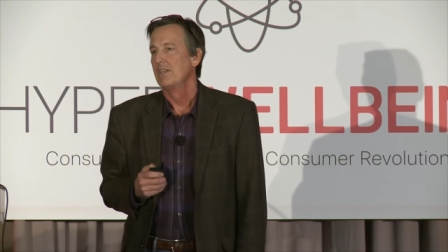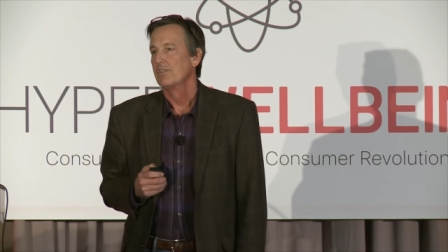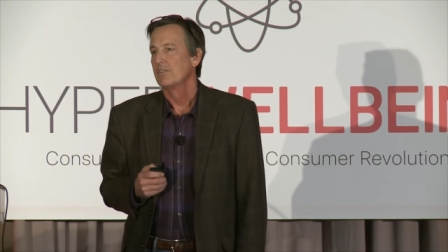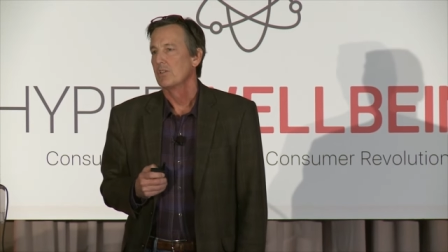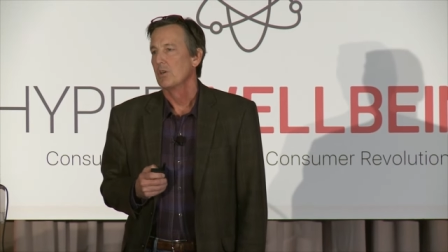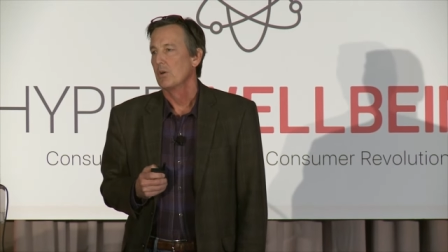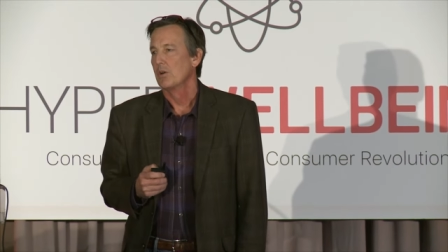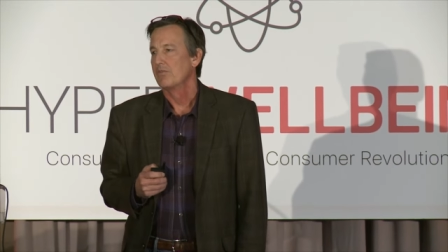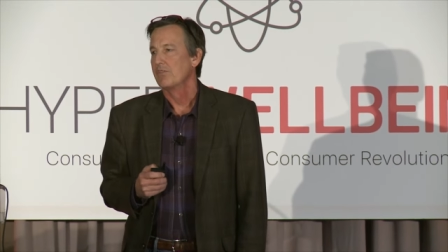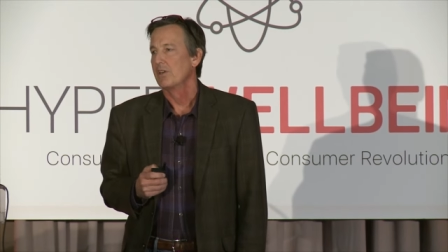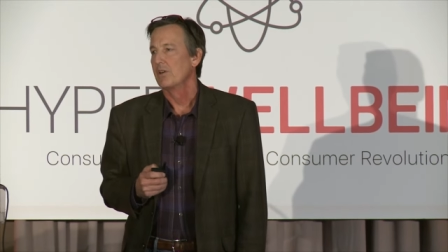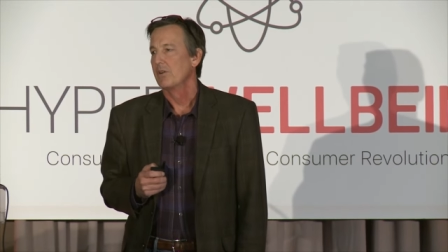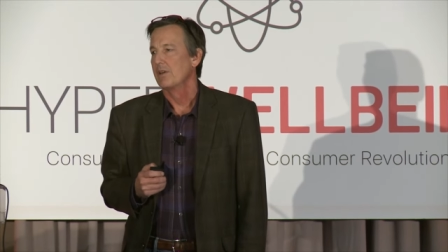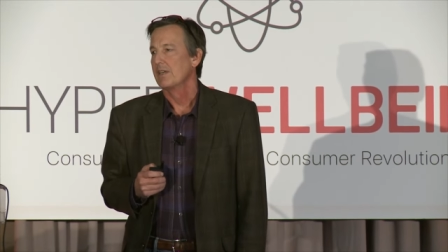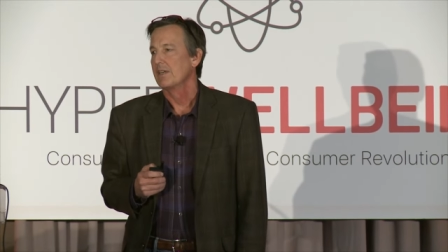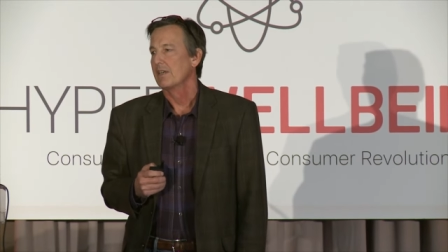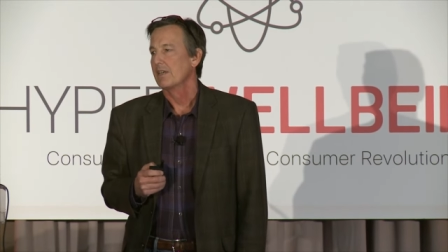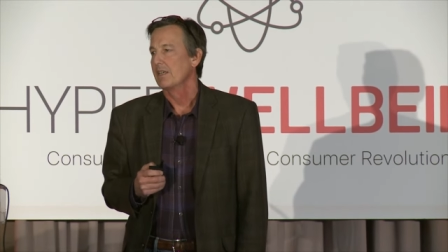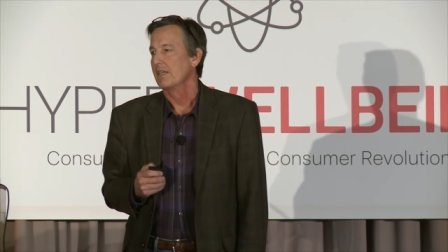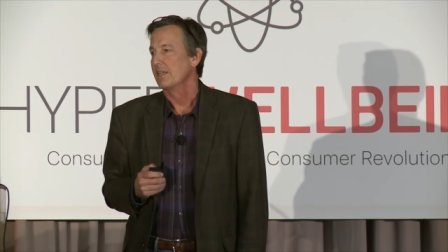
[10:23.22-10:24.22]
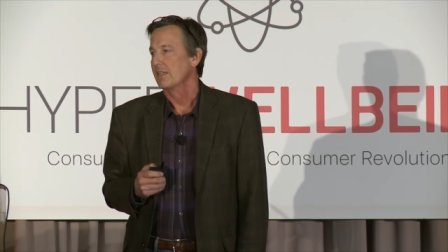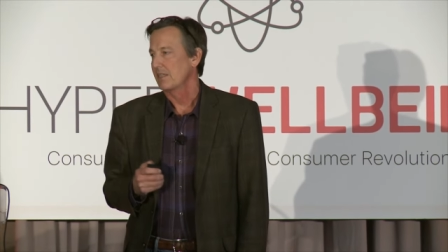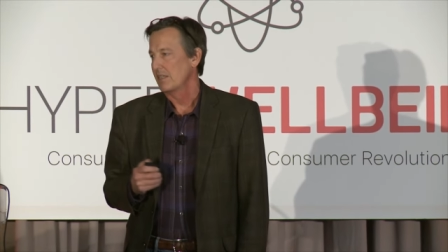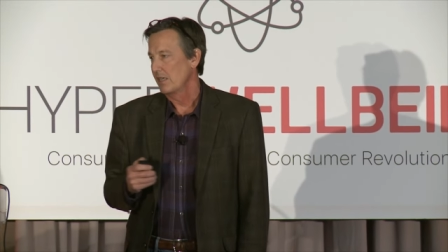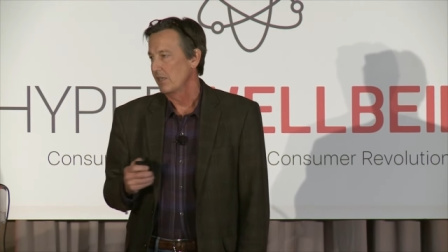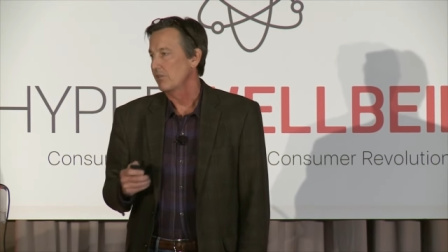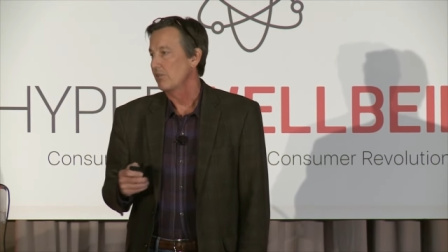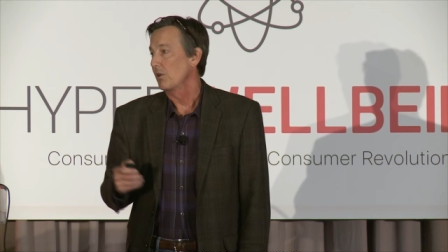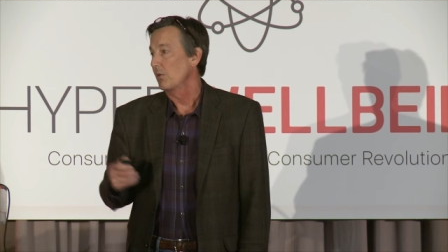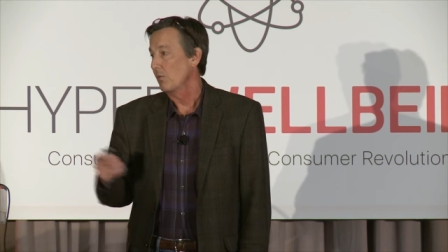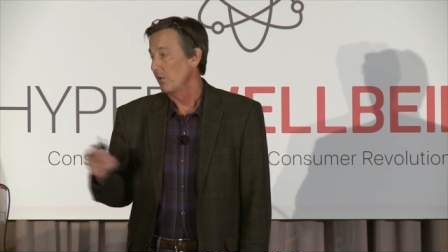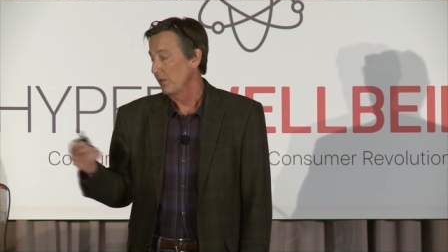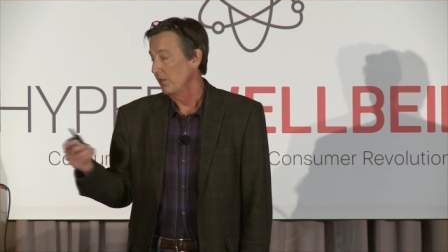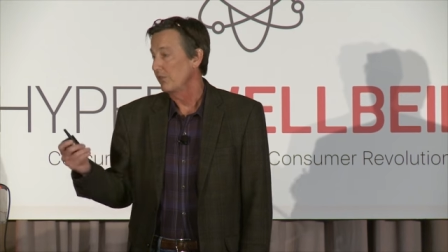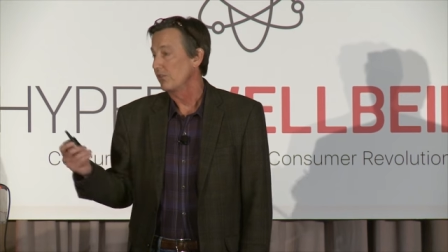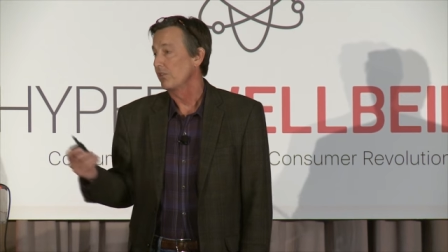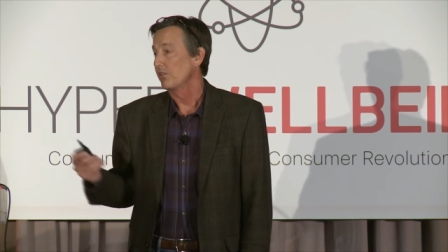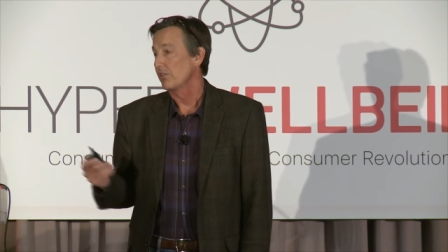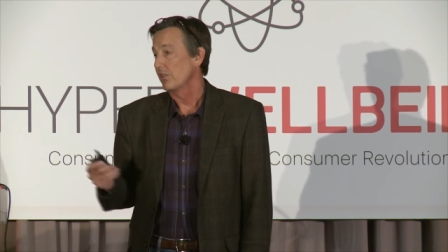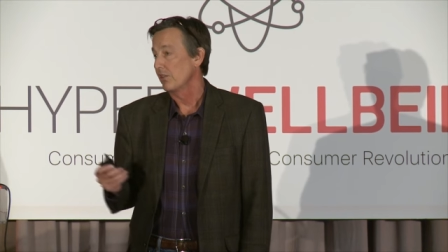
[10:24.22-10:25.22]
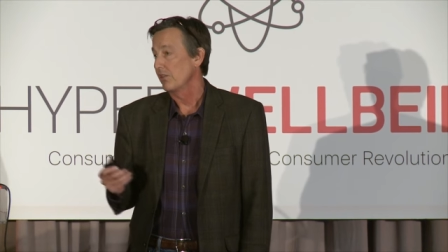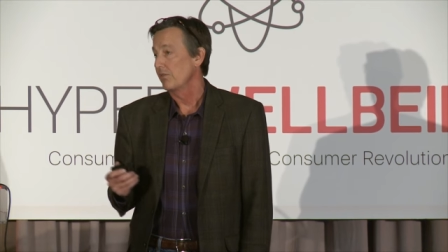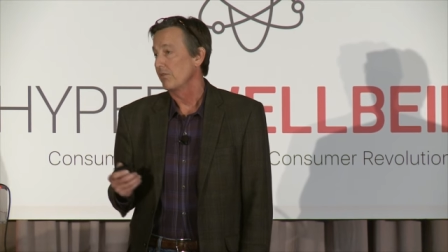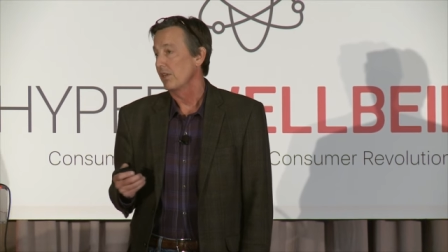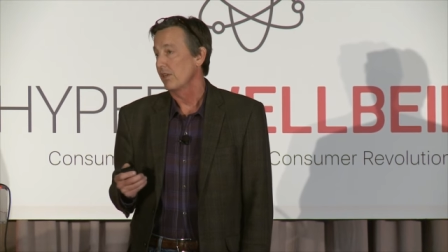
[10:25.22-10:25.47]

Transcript: So if you're in a, in a country where this is a,